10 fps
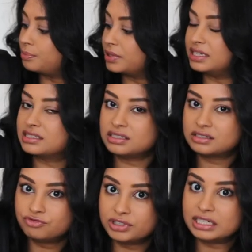But it's a
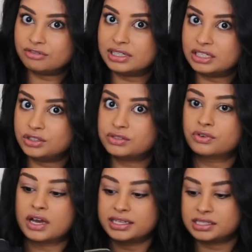really, really
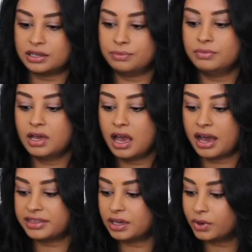useful item.
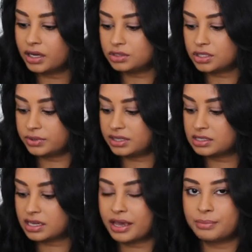I think what I'll do
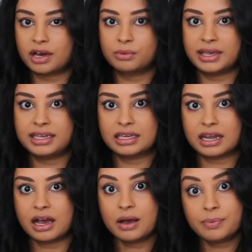is I'll make it
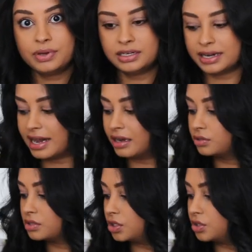up
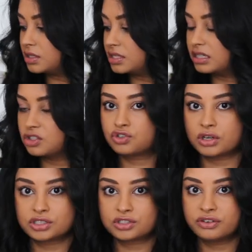now so you can see the
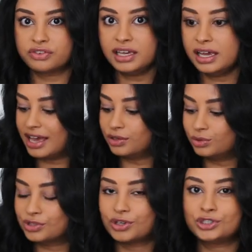structure of it, and
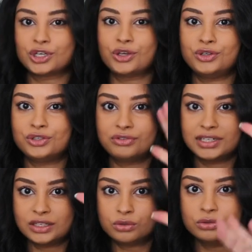also show you the
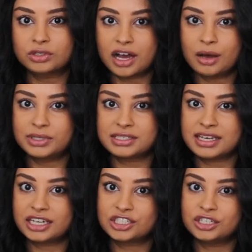really cool garment
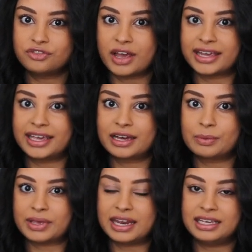section for hanging
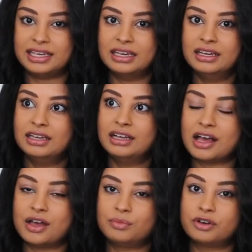up any
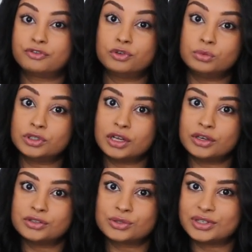formal
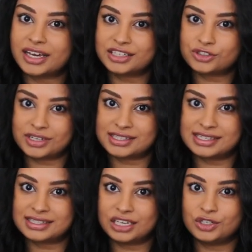clothes or nice
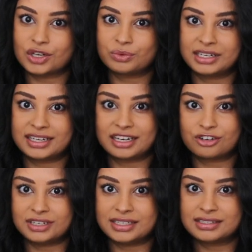dresses that you don't want to get
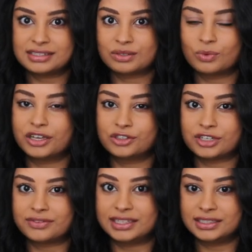creased while you're
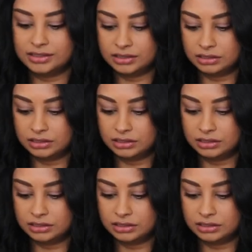traveling.